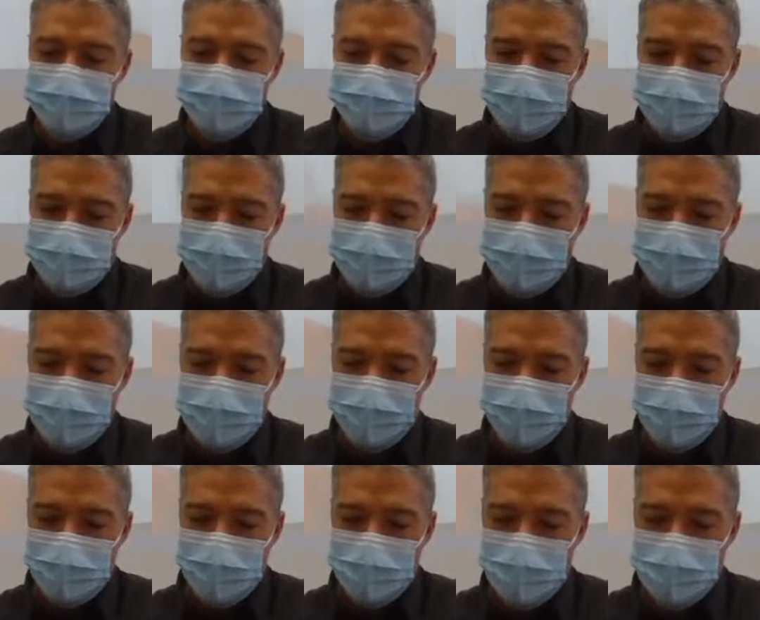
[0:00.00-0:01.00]
yeah,
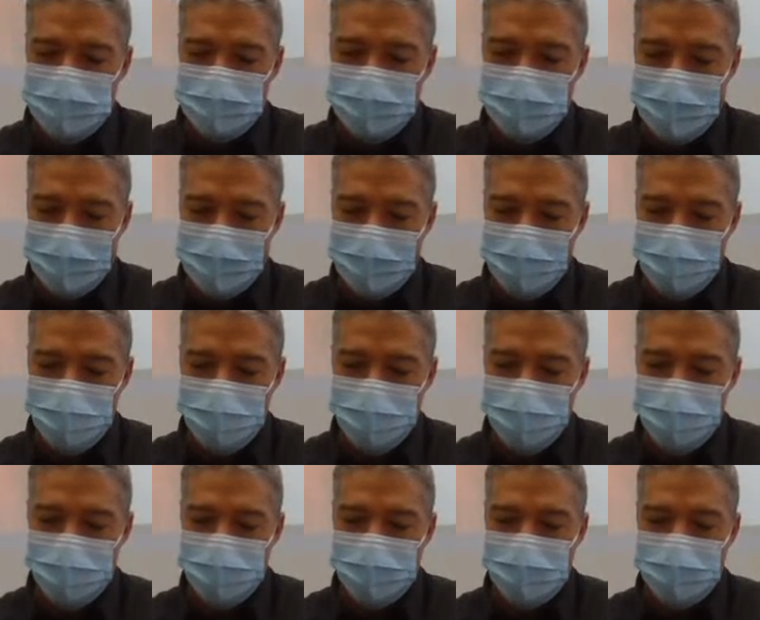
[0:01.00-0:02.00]
if I go up to F,
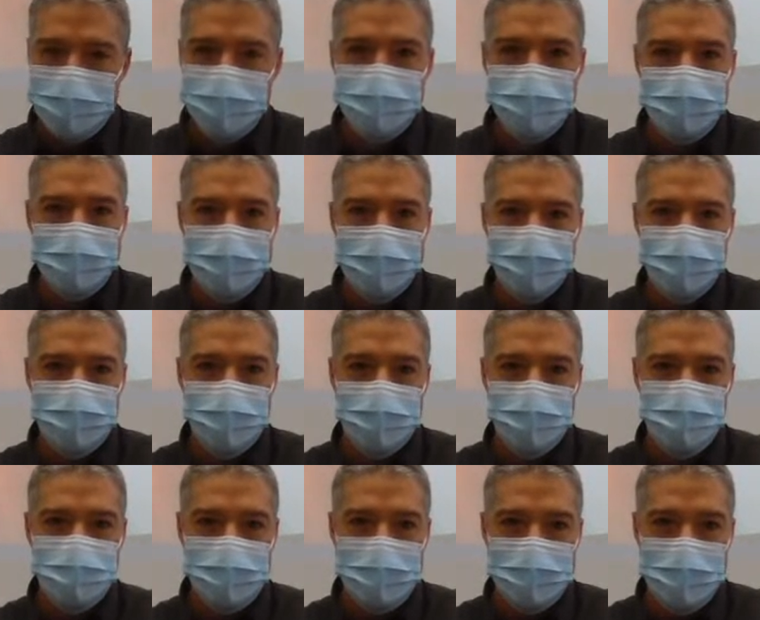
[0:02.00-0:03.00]
then I've
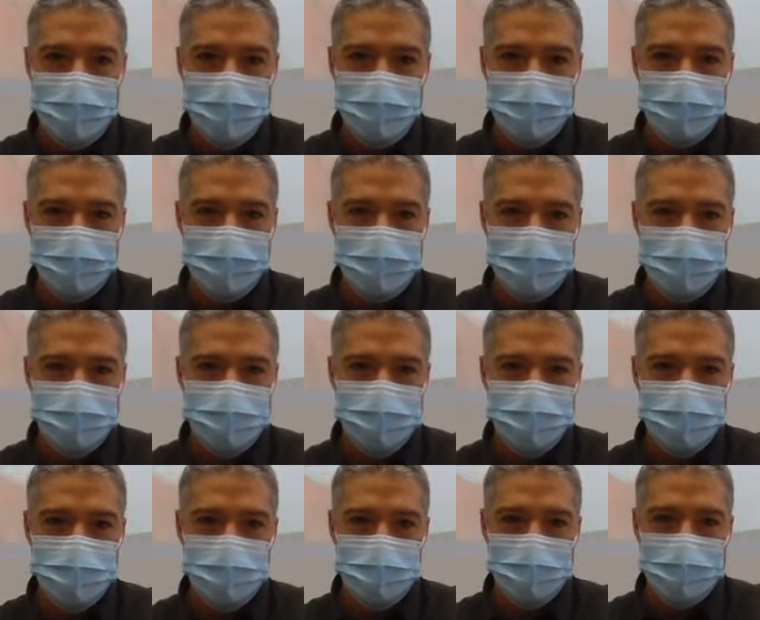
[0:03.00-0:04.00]
gone beyond these
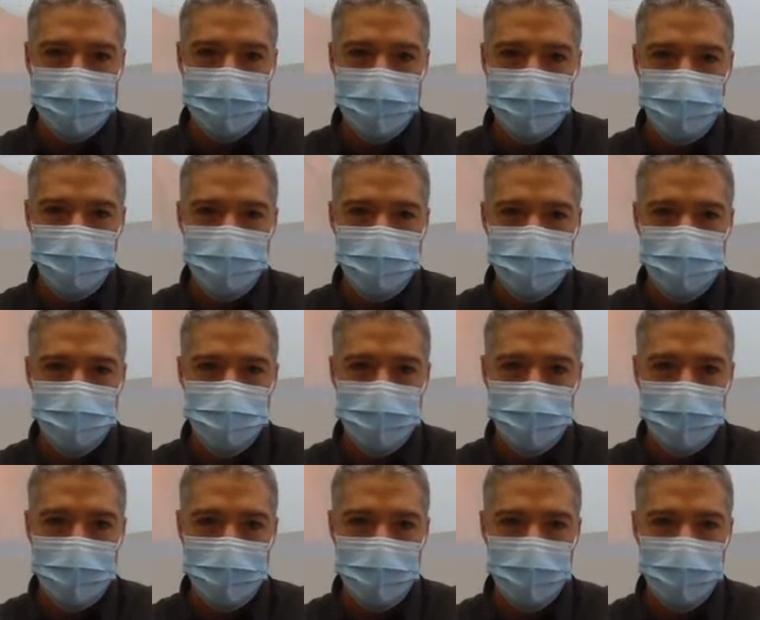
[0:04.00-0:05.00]
two. F is
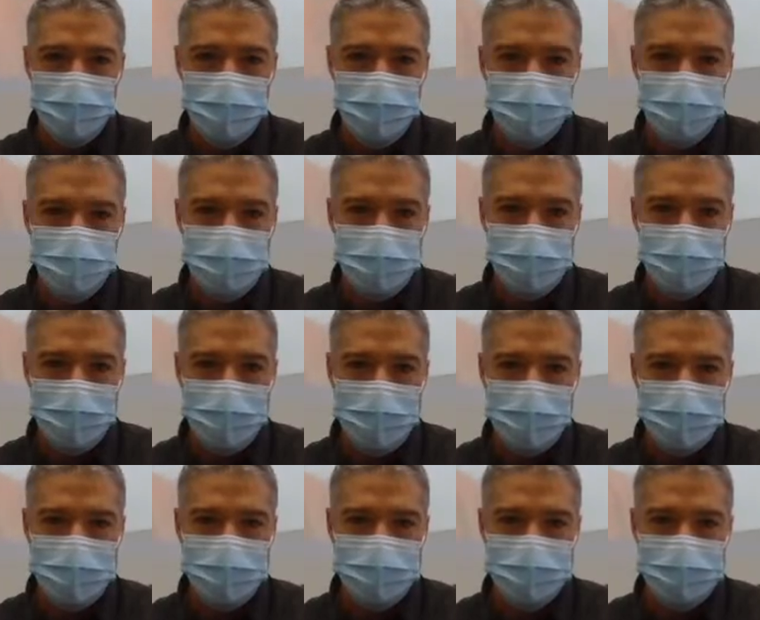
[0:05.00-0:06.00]
above
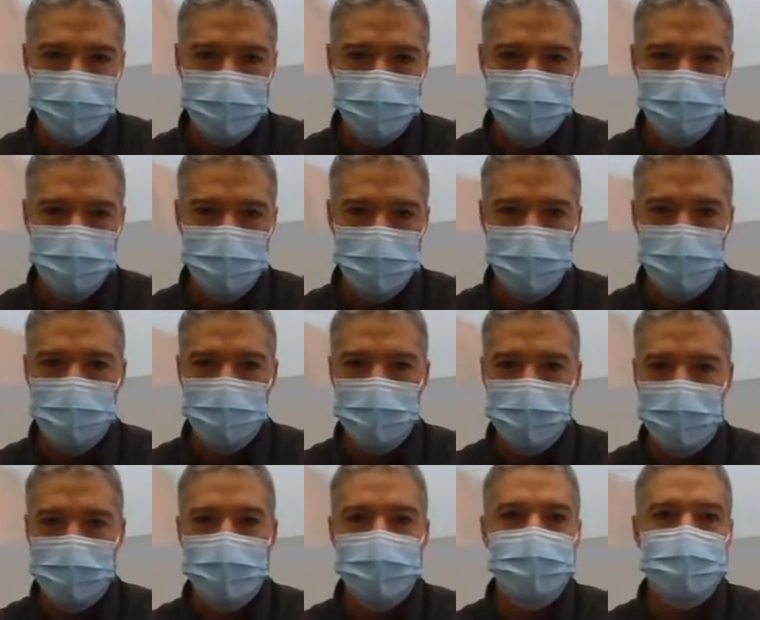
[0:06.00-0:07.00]
E and D. So both
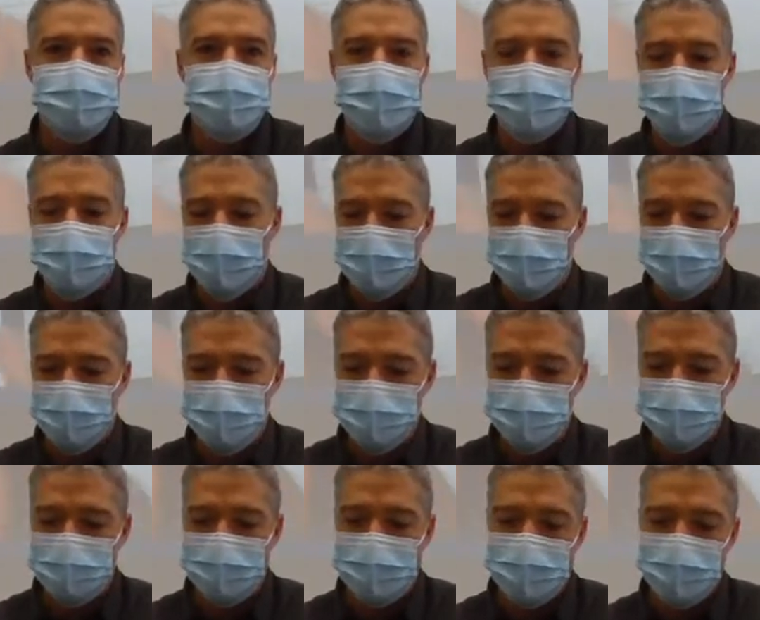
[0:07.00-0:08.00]
E and D are
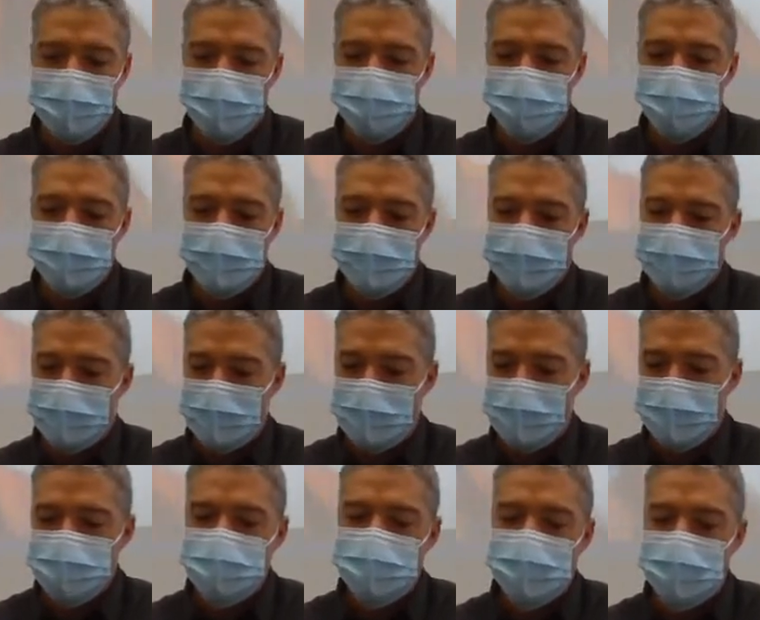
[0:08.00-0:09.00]
older than F. So
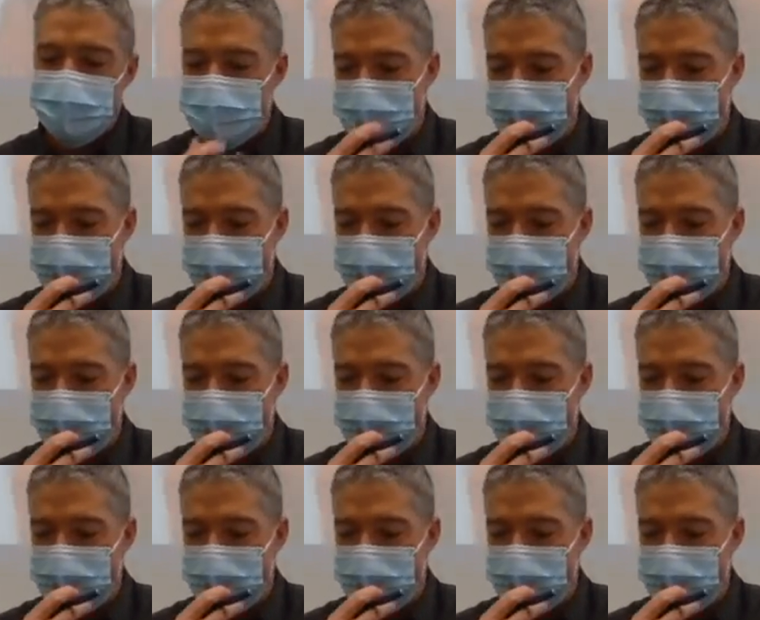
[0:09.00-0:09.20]
F's not